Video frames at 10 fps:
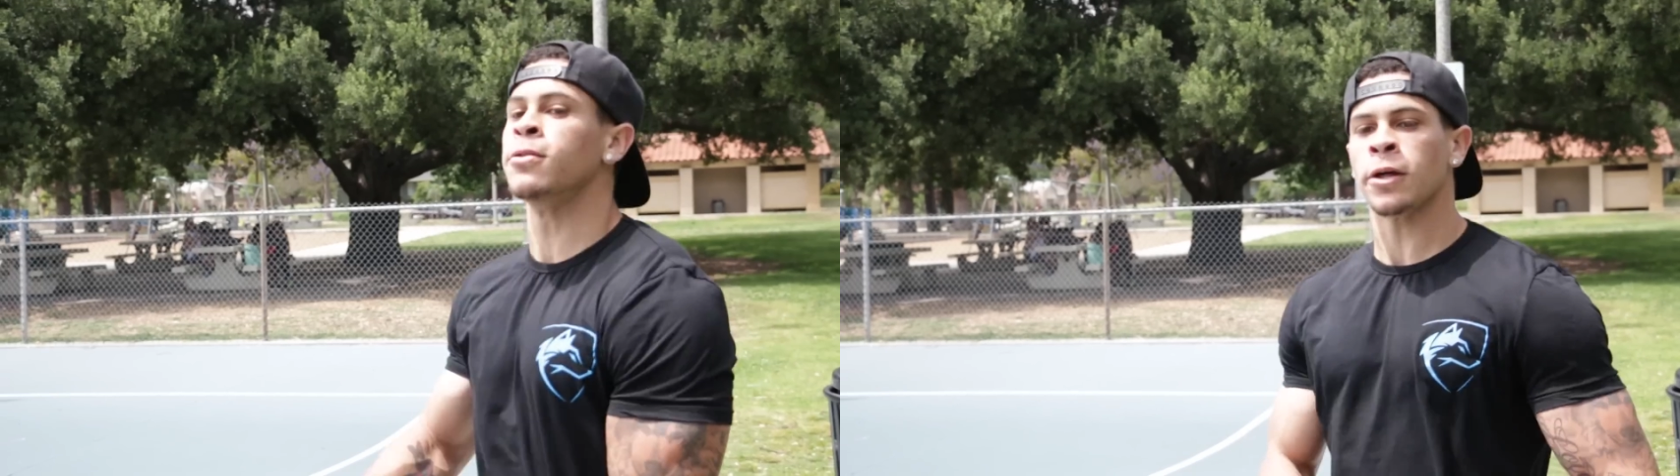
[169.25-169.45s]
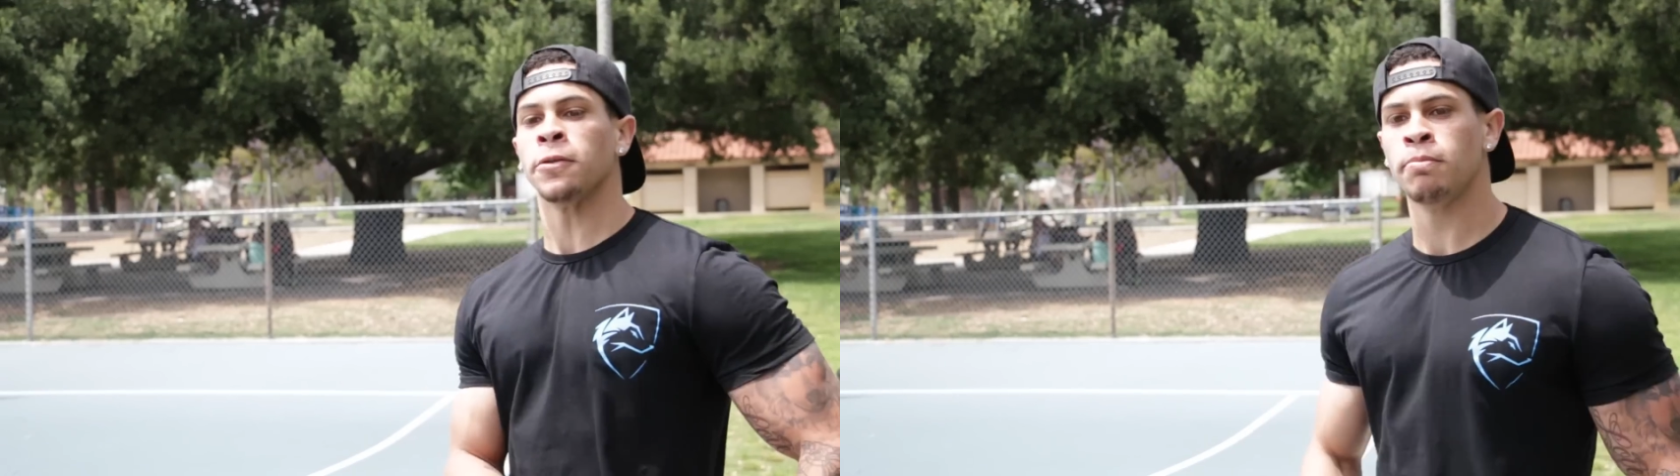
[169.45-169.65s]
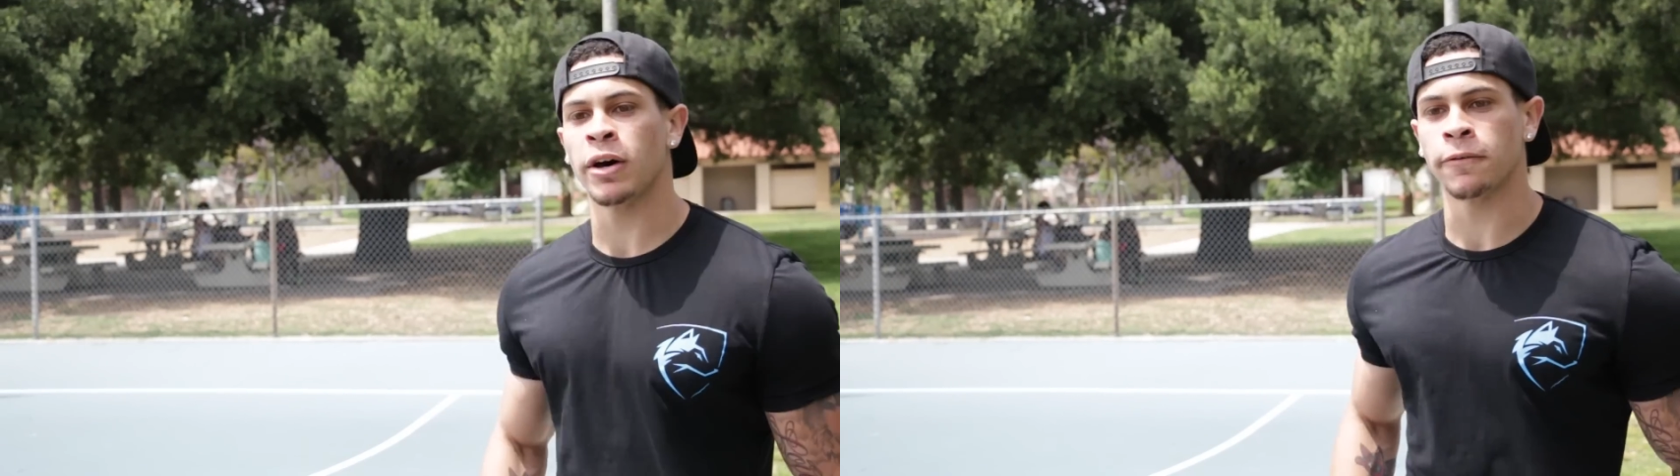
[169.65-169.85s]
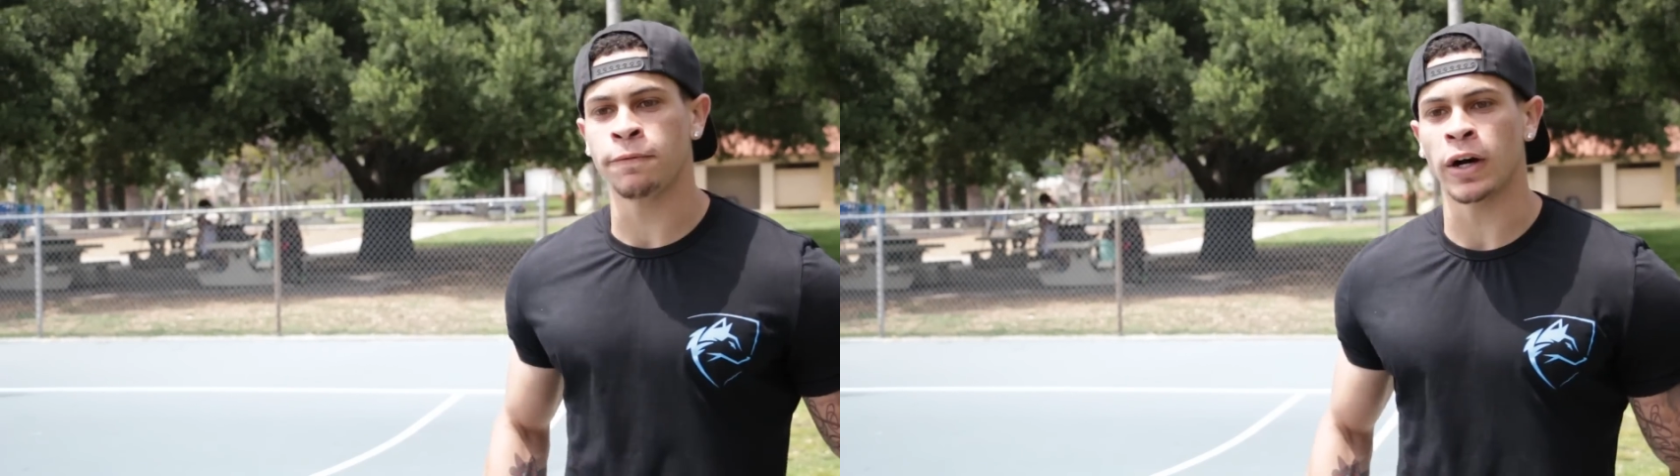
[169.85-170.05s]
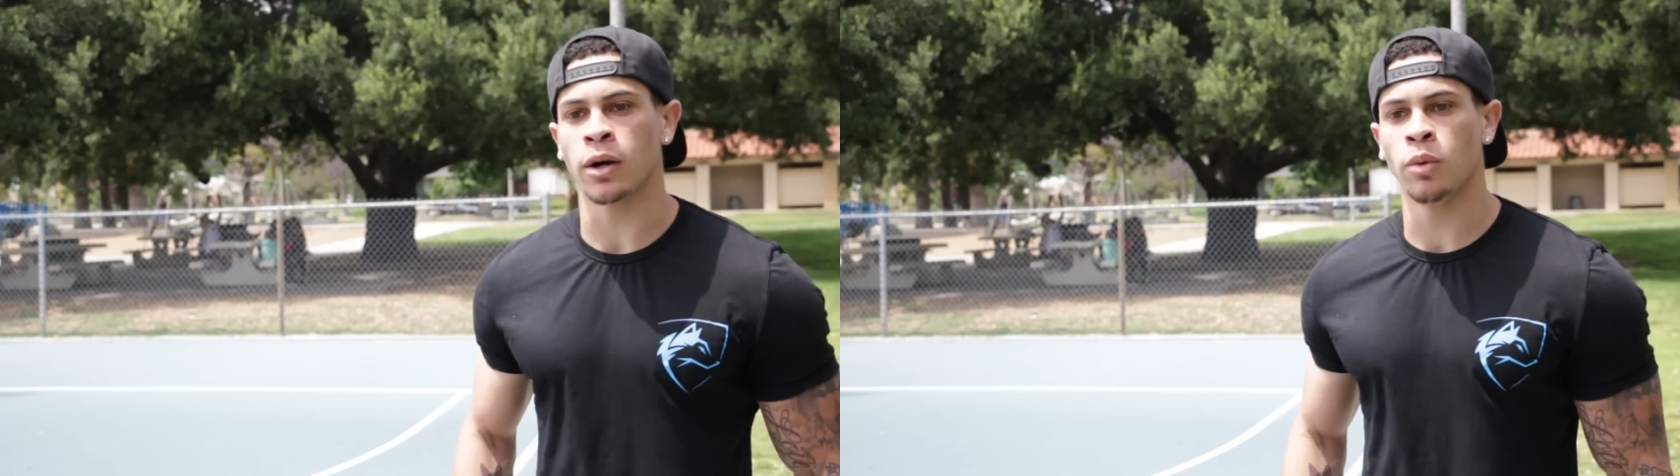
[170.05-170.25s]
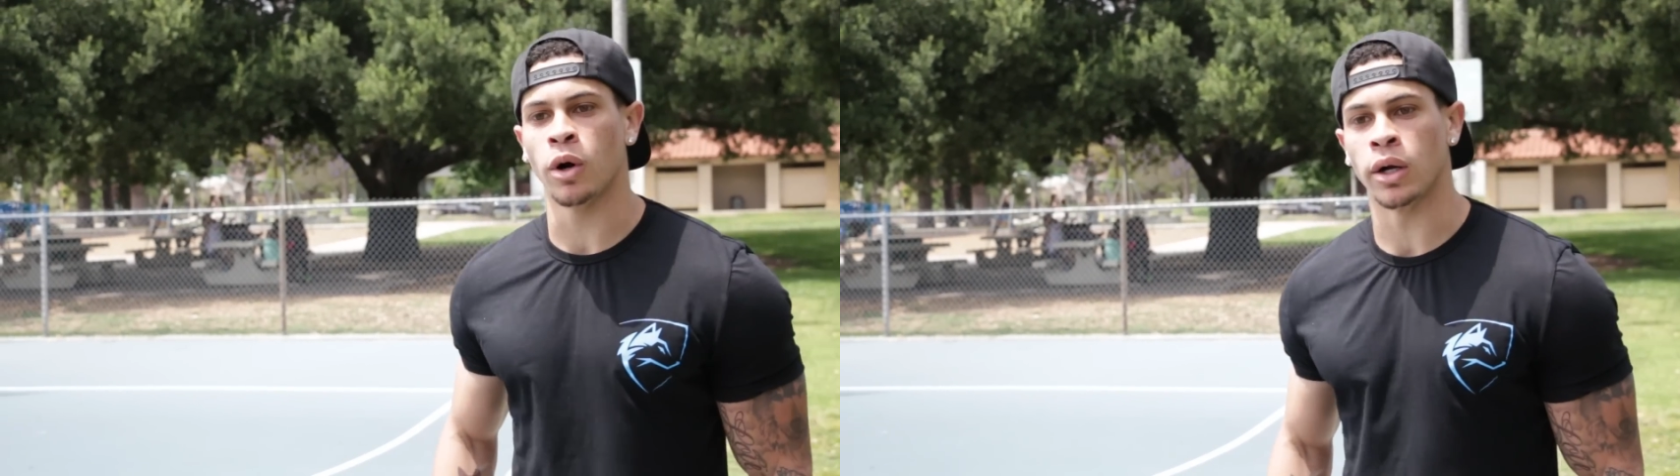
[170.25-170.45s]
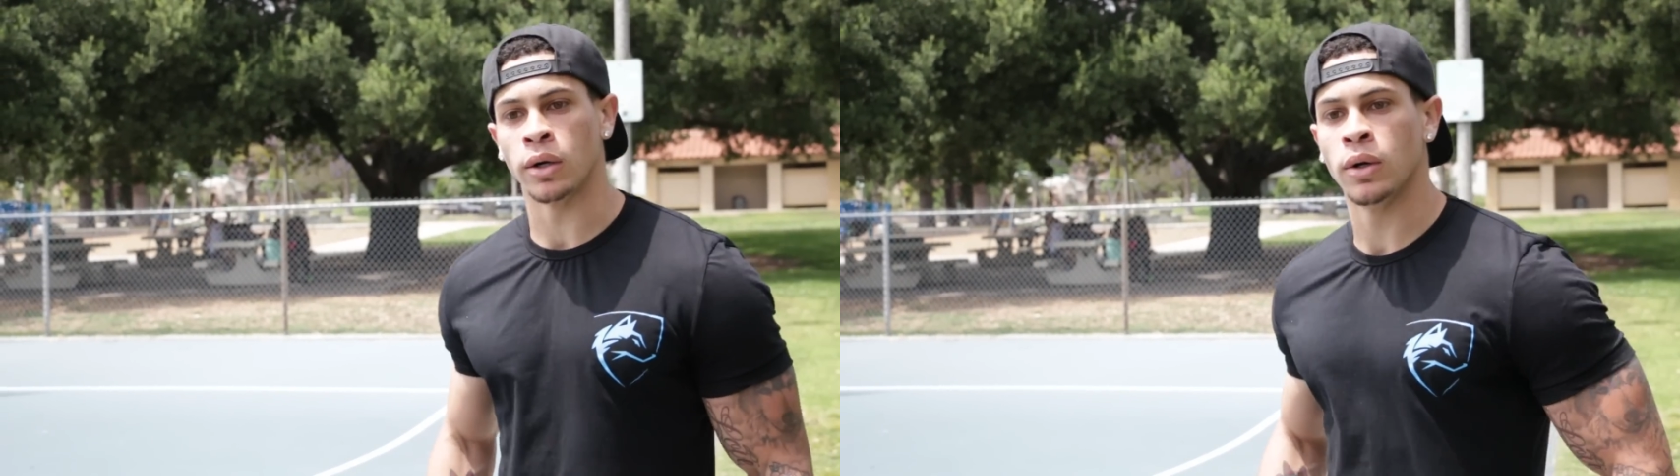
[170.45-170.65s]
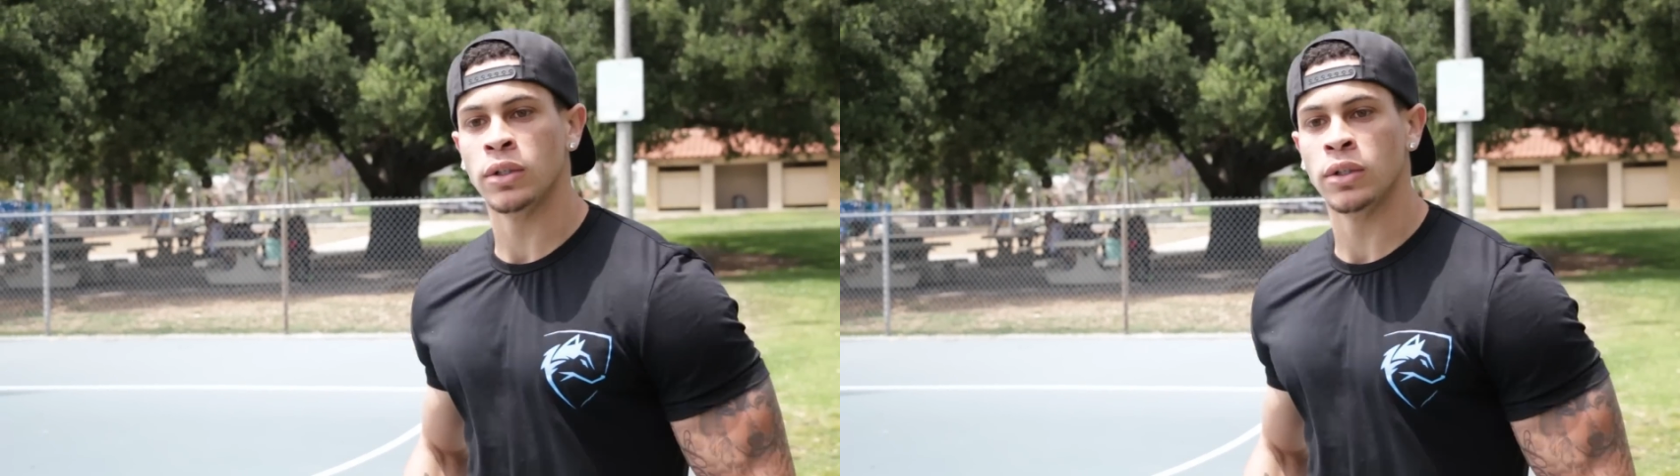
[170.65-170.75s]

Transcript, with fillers: another motherfucking word.